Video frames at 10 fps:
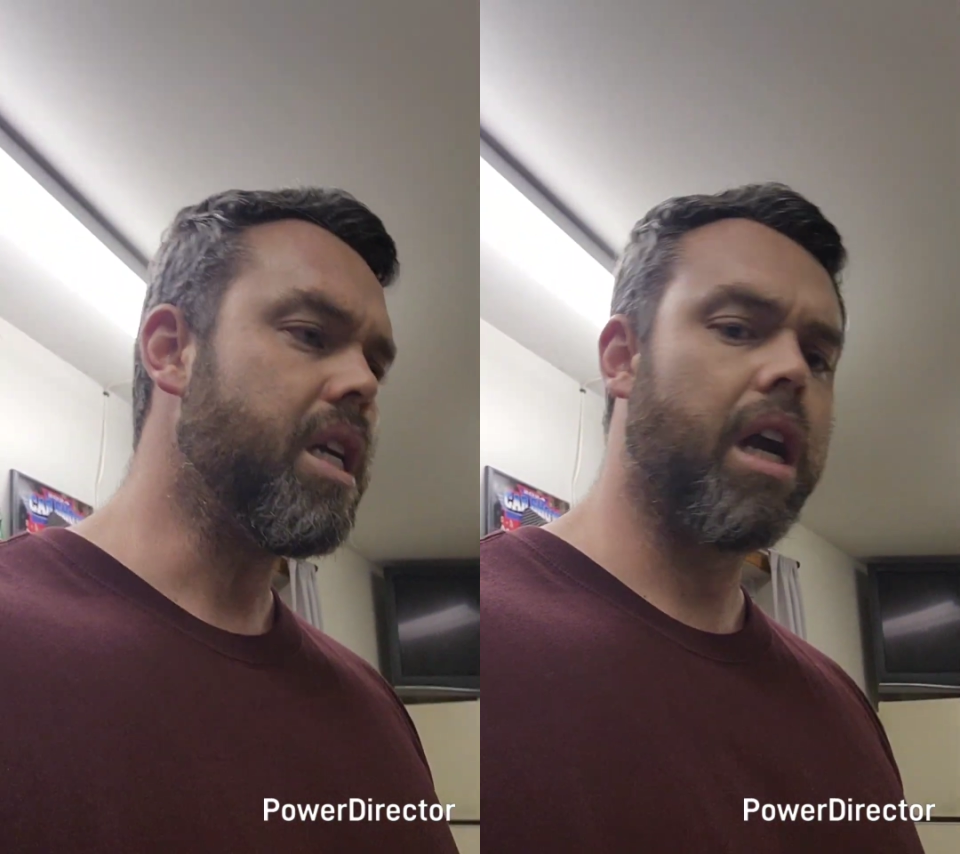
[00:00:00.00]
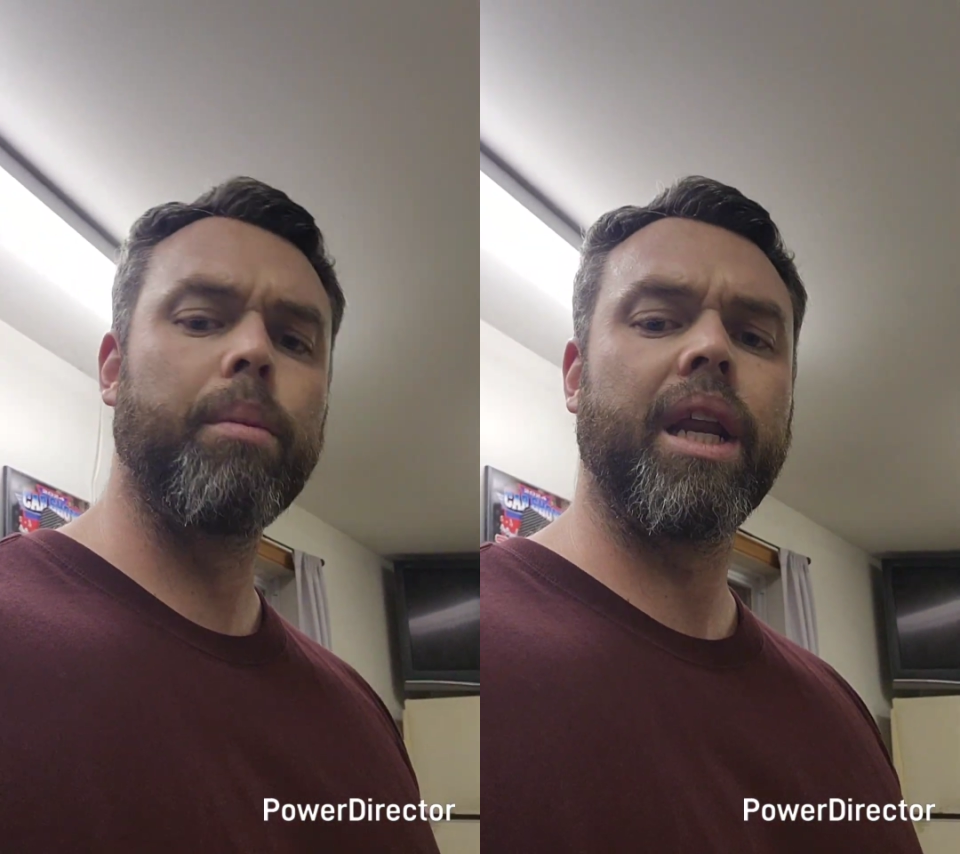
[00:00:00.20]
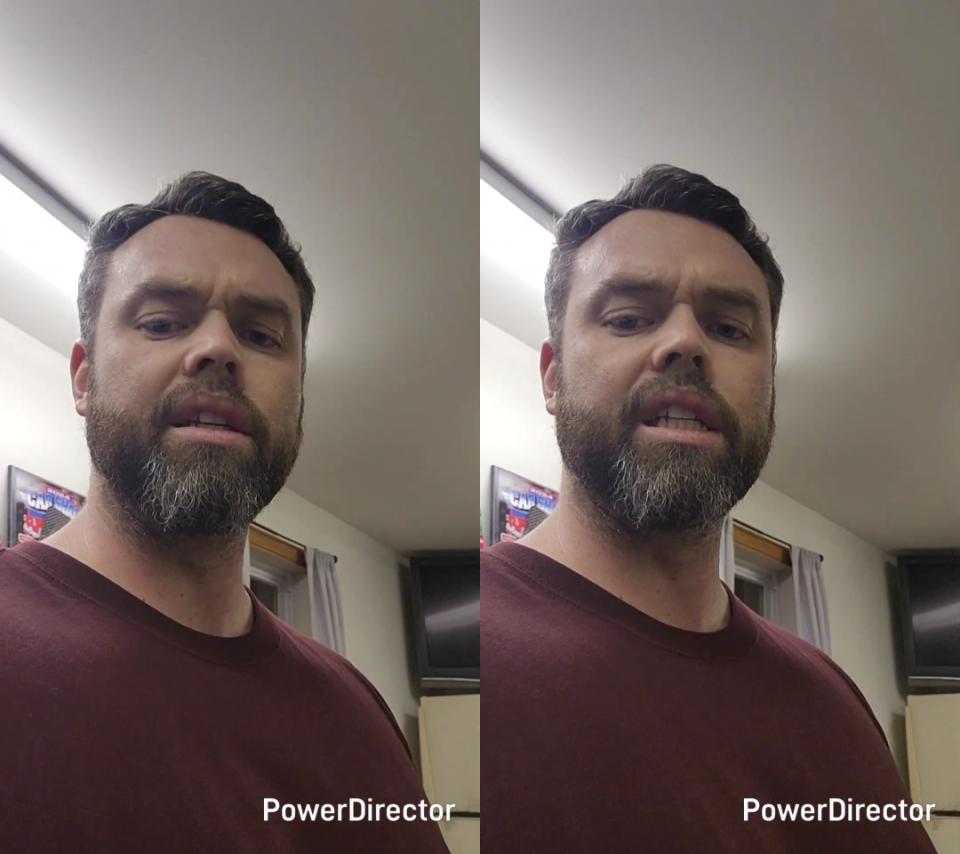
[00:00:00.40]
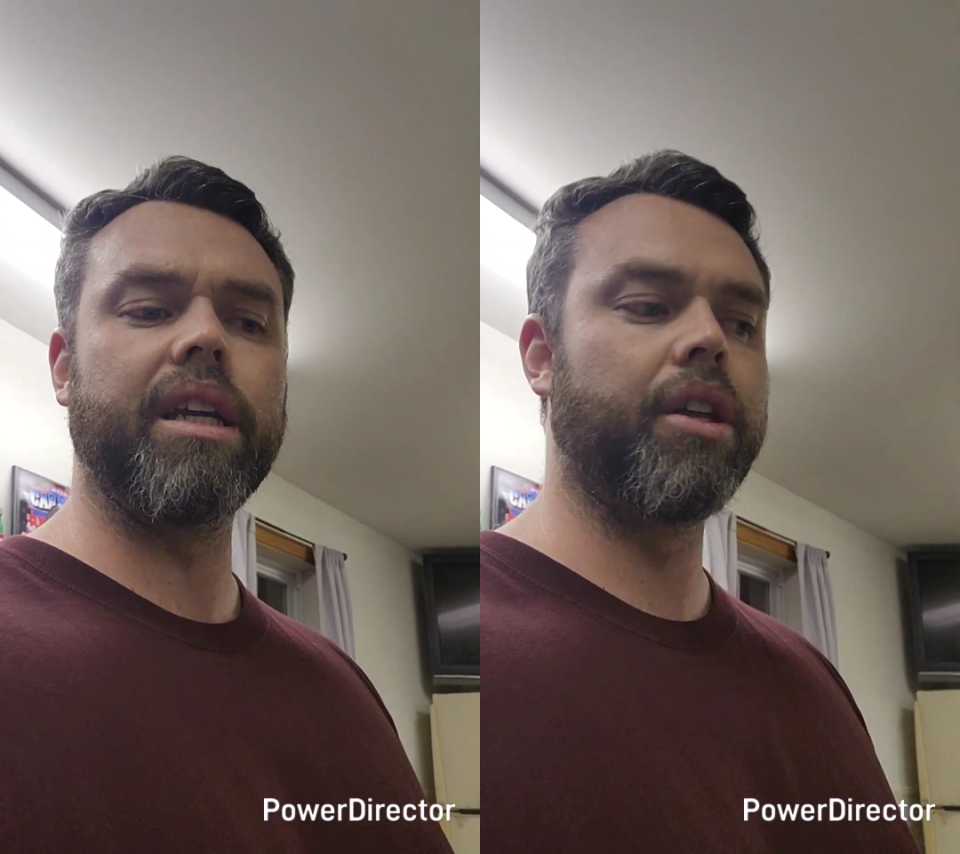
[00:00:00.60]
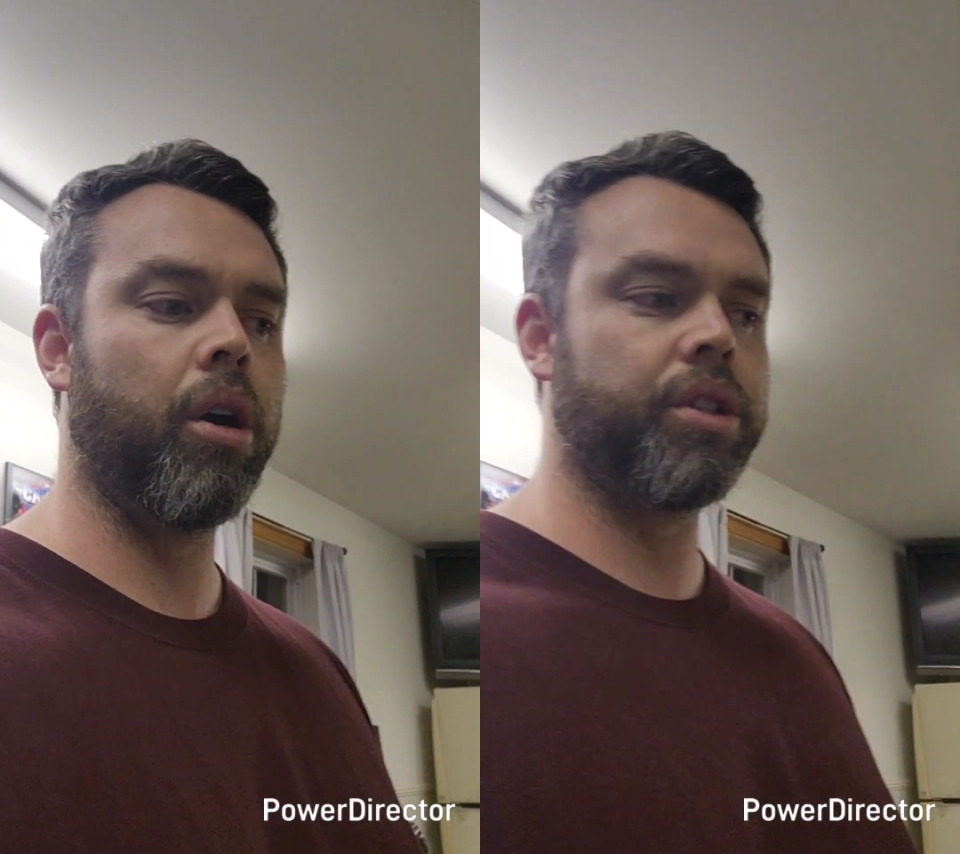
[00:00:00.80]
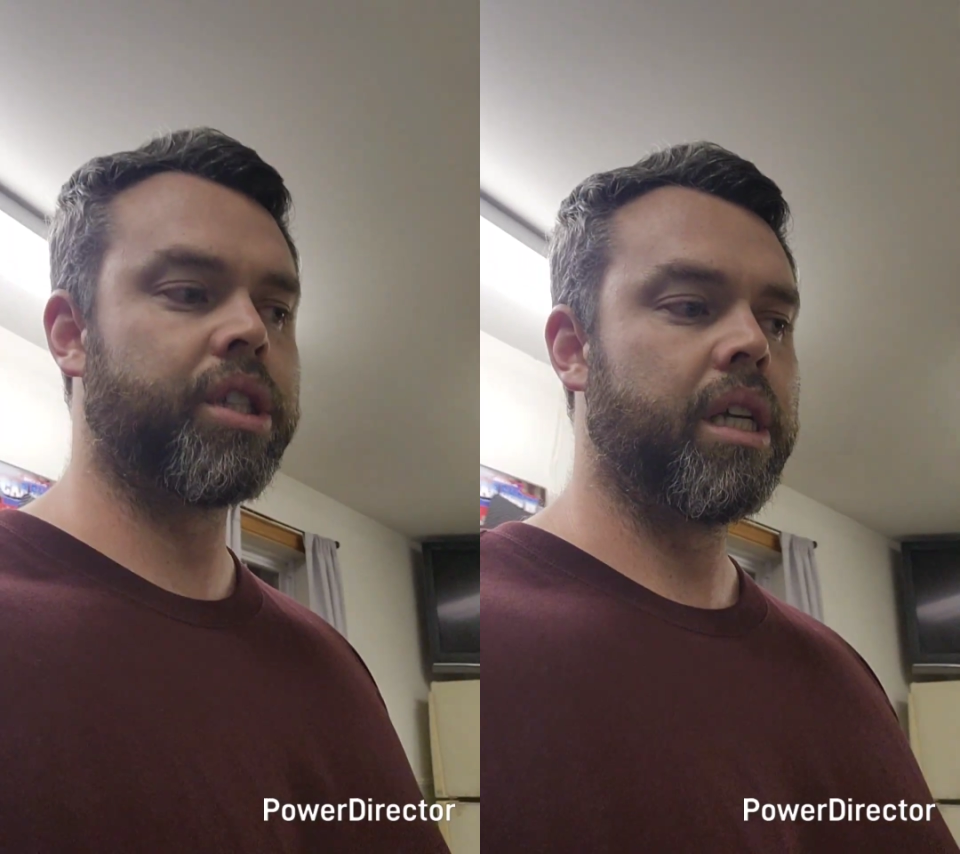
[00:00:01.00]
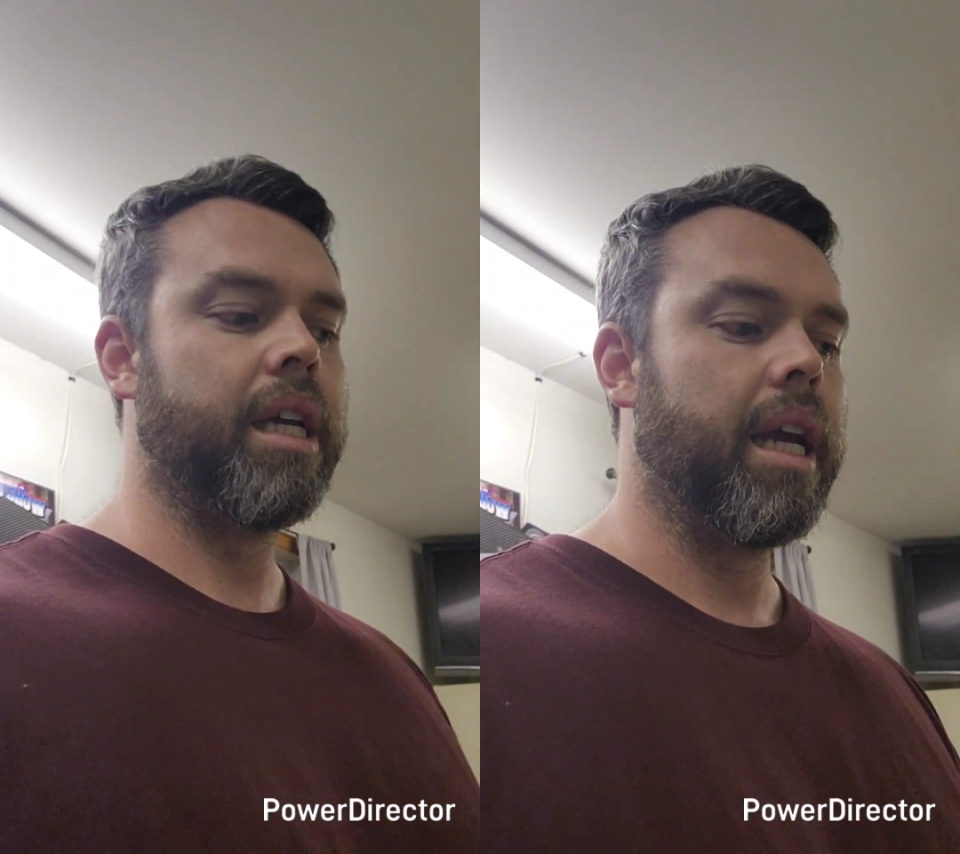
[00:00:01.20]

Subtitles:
couple days to get those.